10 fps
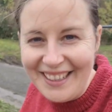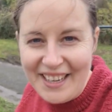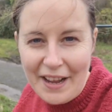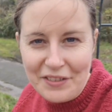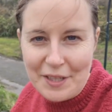
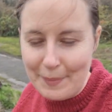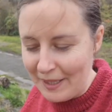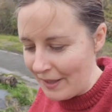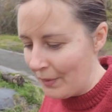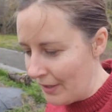
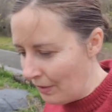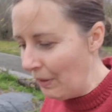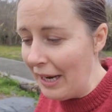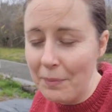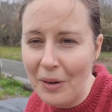Inevitably there were
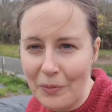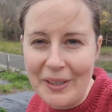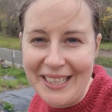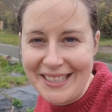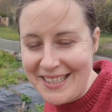way more
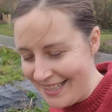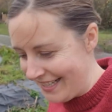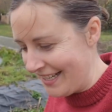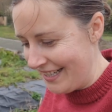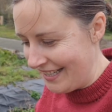weeds
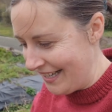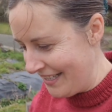than I